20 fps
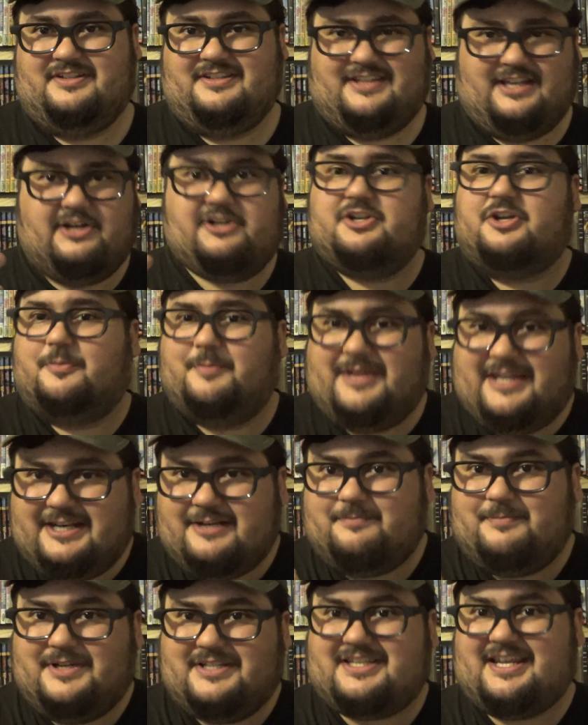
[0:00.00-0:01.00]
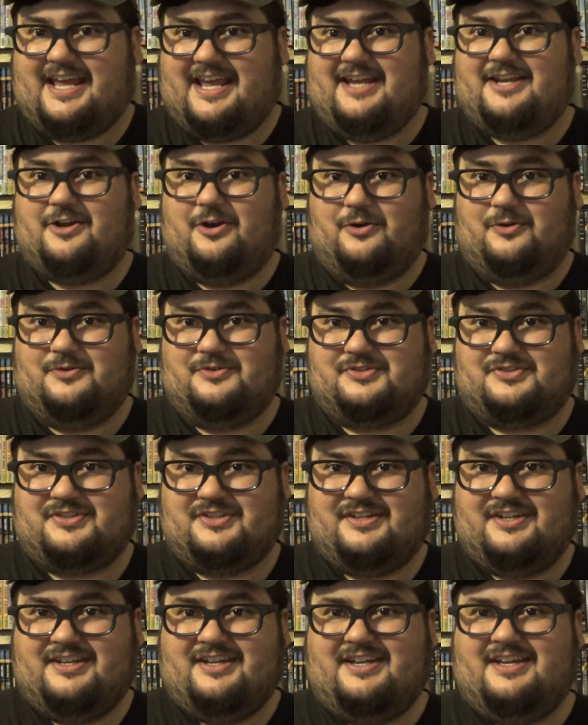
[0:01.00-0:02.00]
They're your meat and
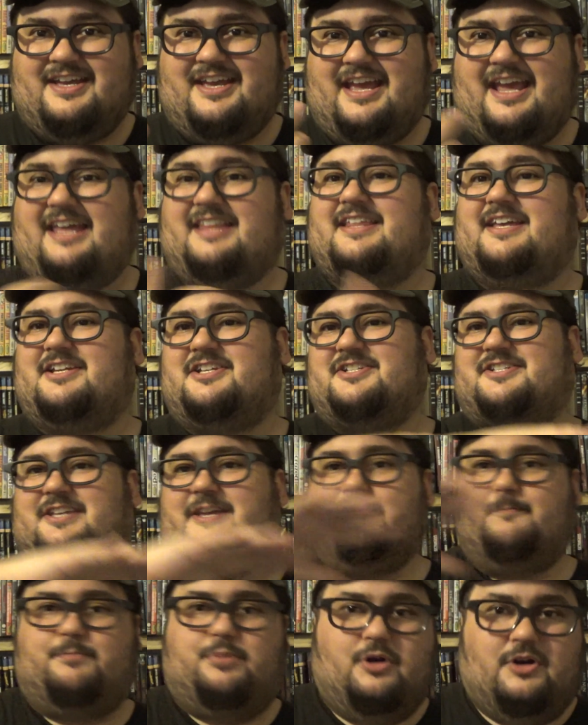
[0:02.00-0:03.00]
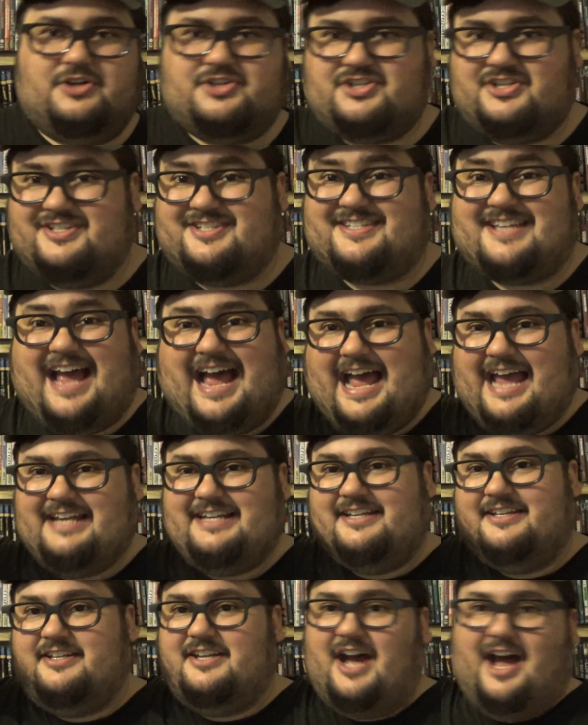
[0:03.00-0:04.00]
potatoes and they just get pushed
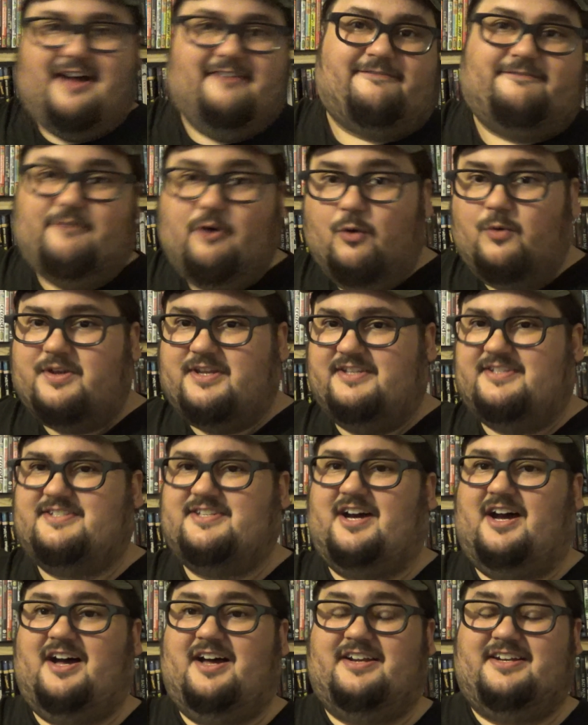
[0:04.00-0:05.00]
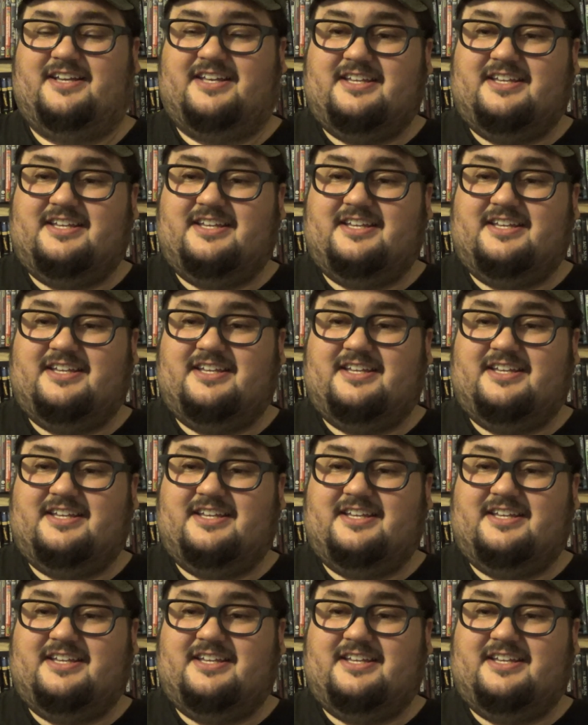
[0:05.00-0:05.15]
aside and not focused on.